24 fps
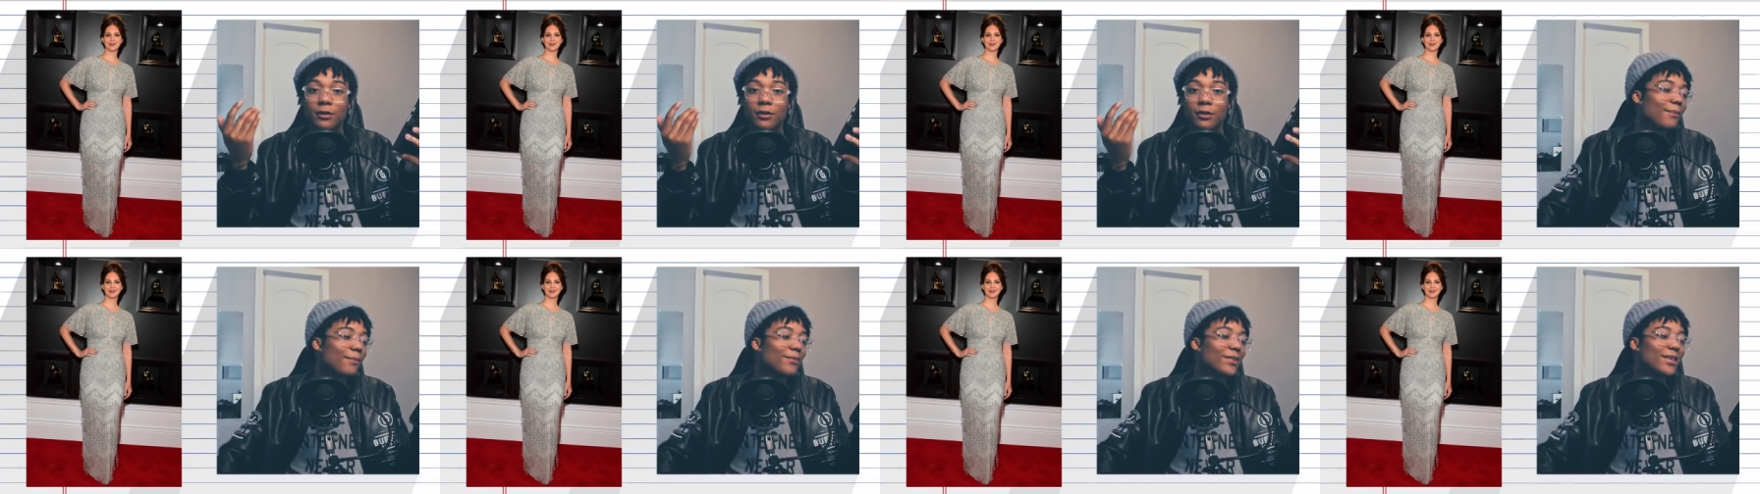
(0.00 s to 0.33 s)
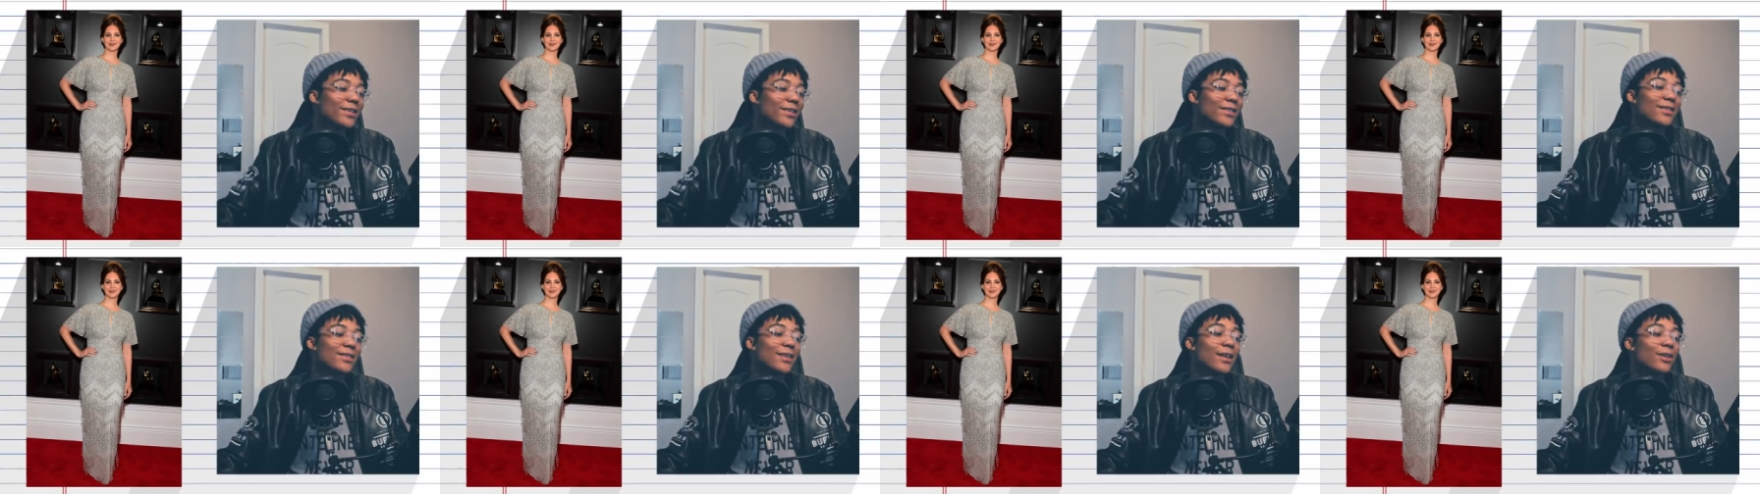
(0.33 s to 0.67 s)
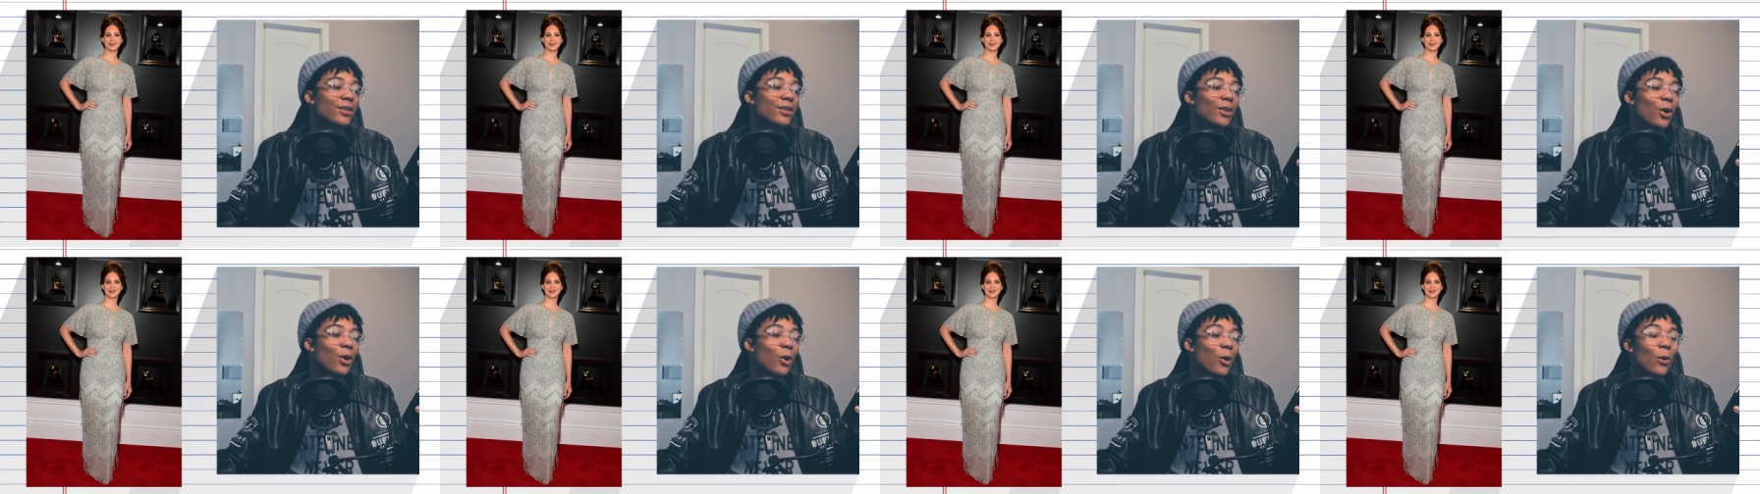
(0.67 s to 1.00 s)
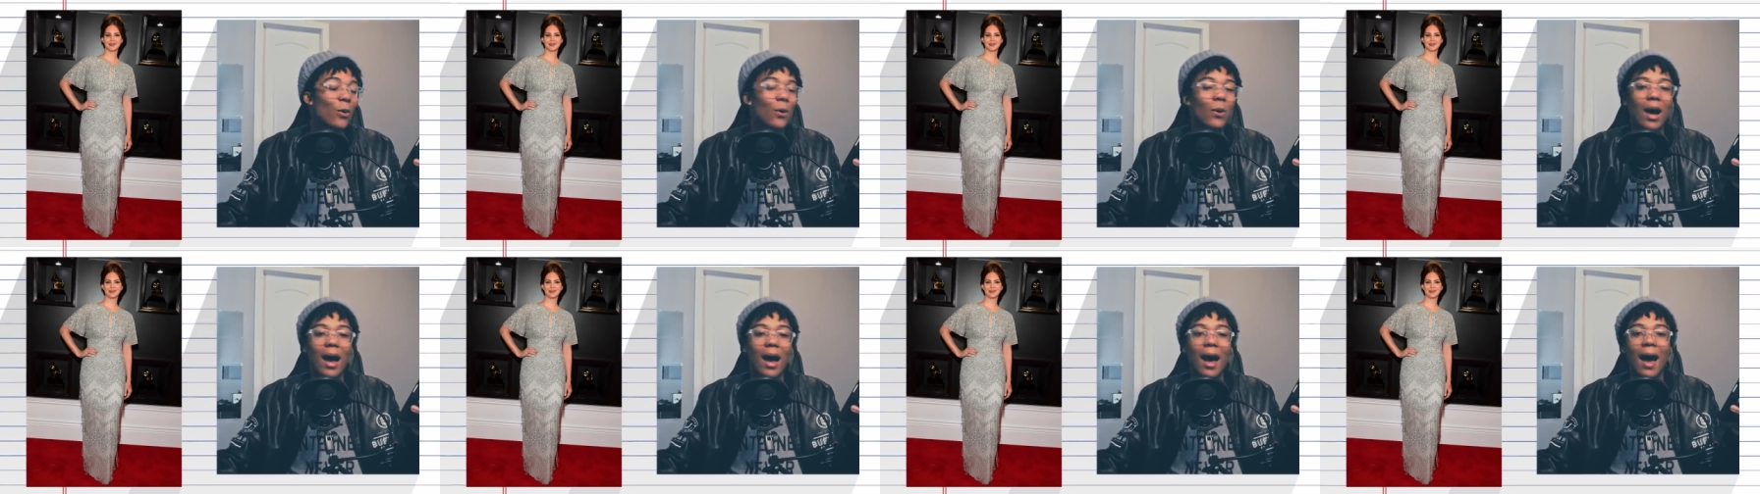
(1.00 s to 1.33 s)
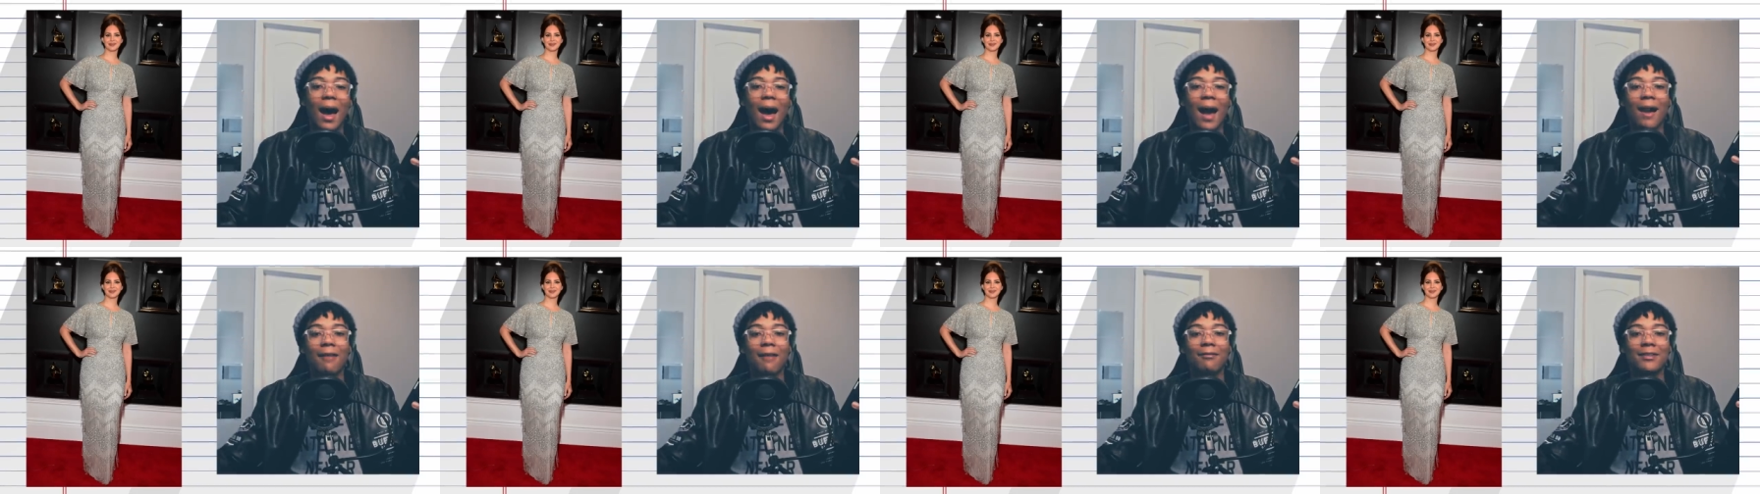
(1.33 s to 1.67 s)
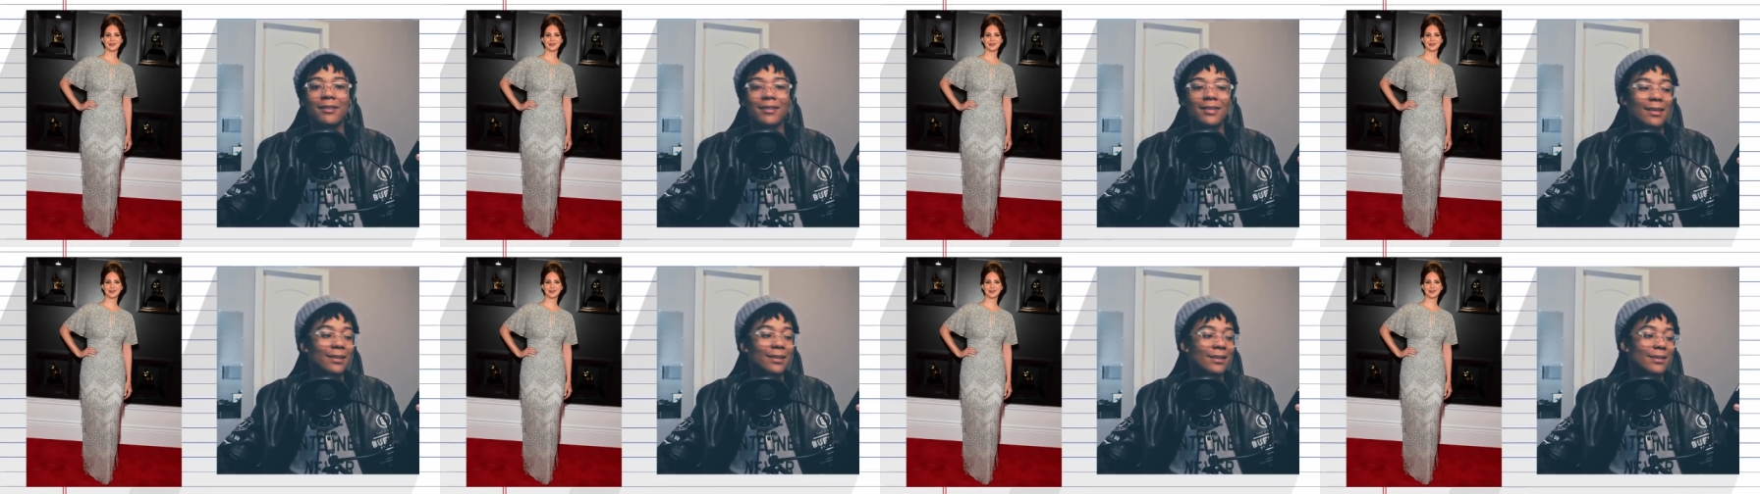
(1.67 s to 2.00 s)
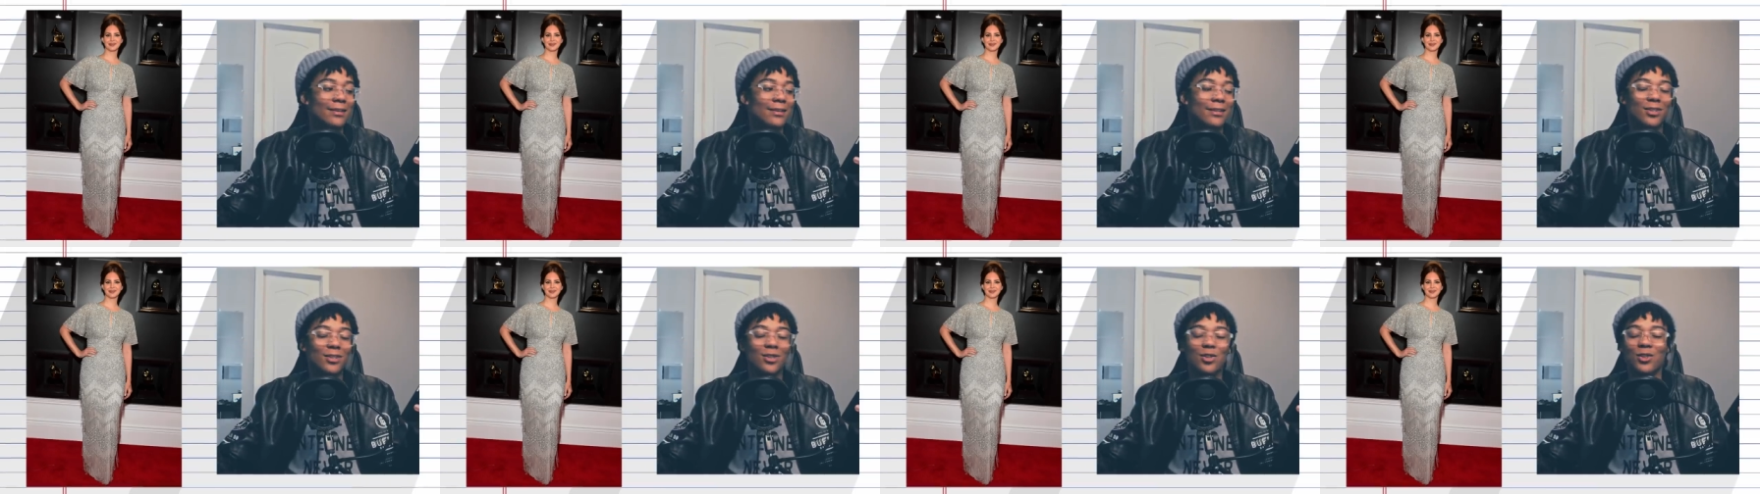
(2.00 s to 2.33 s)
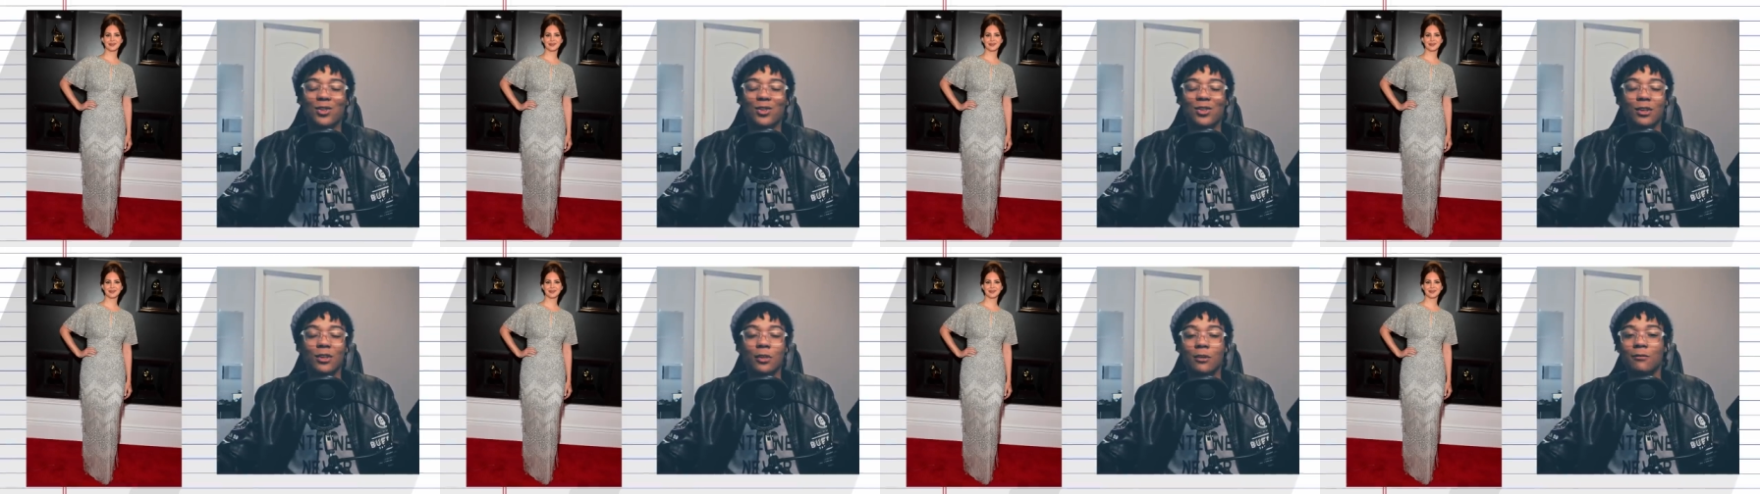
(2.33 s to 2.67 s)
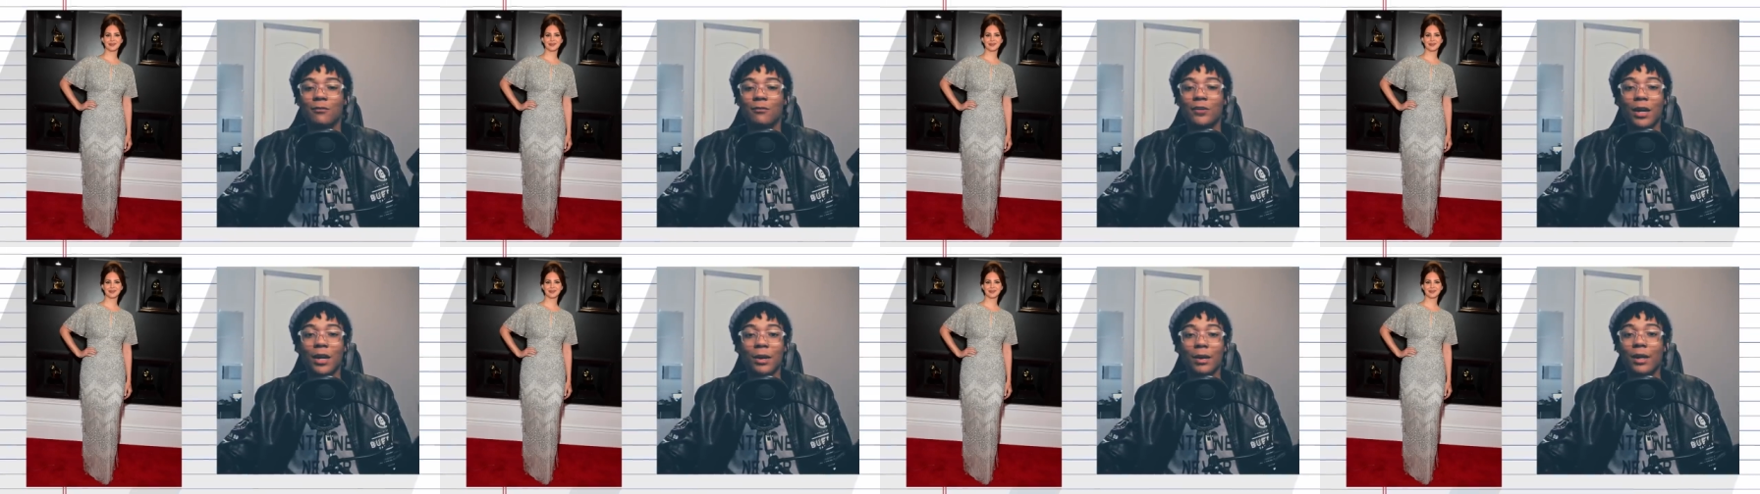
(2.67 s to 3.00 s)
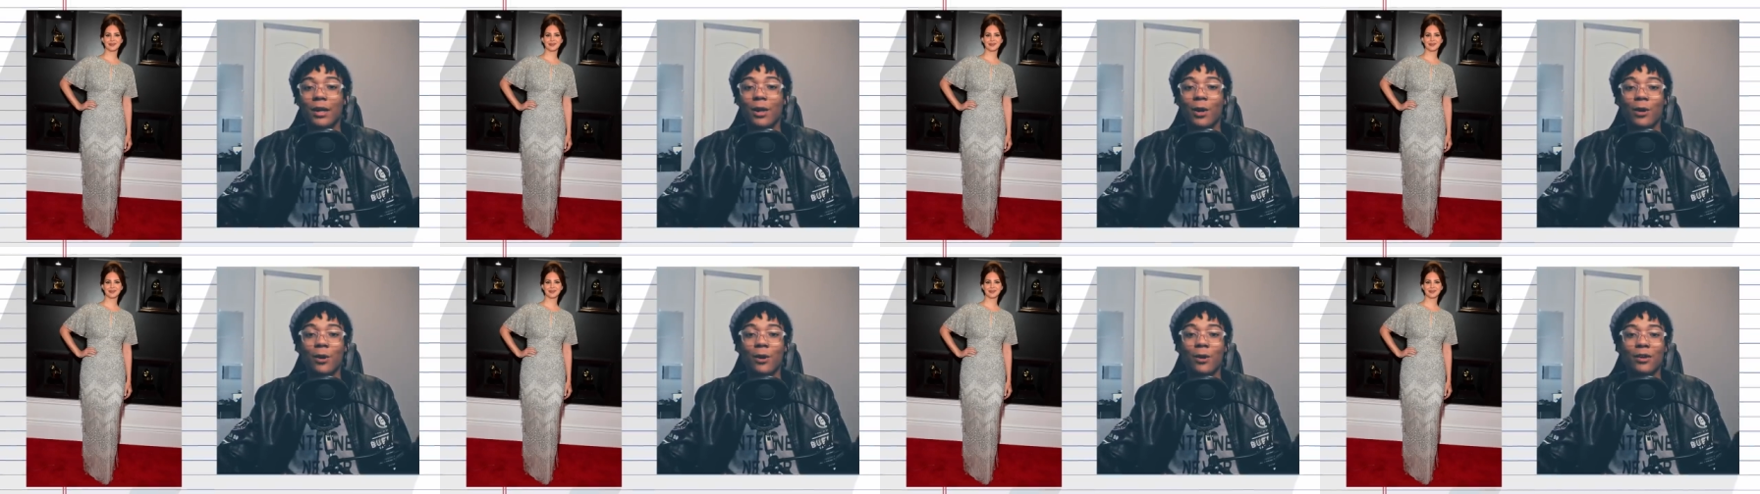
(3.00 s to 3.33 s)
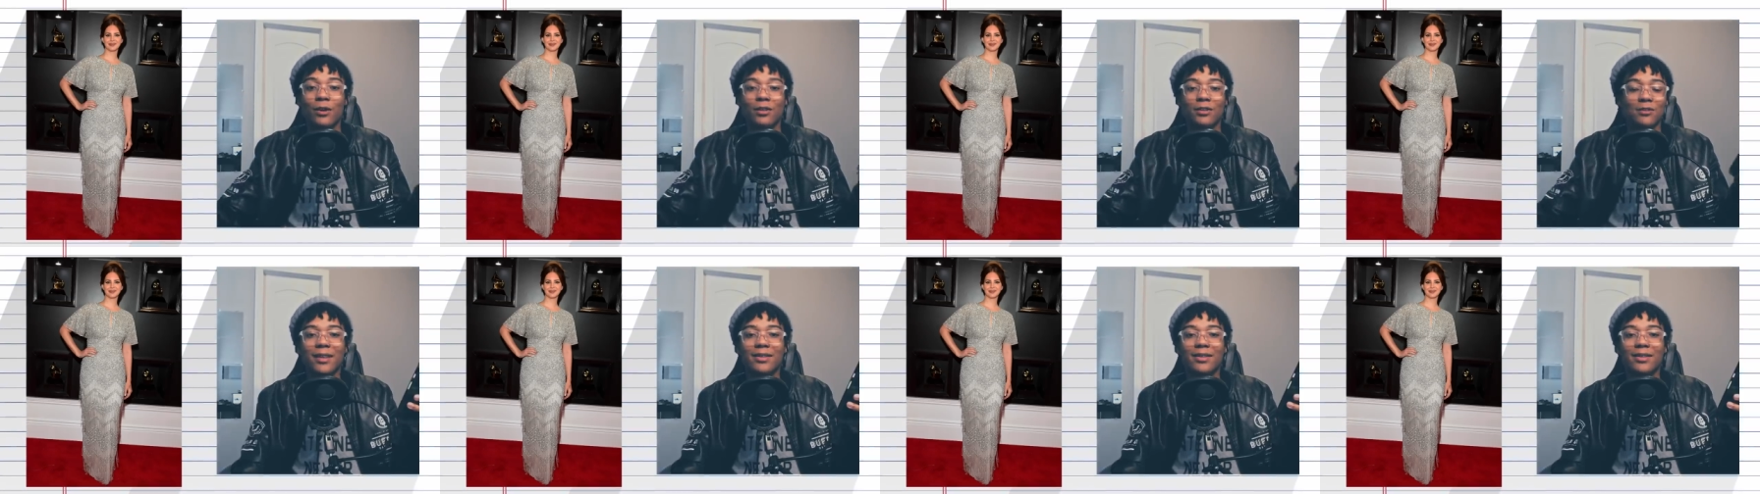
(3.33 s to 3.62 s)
That being said though, I have to say this is just still very hurt.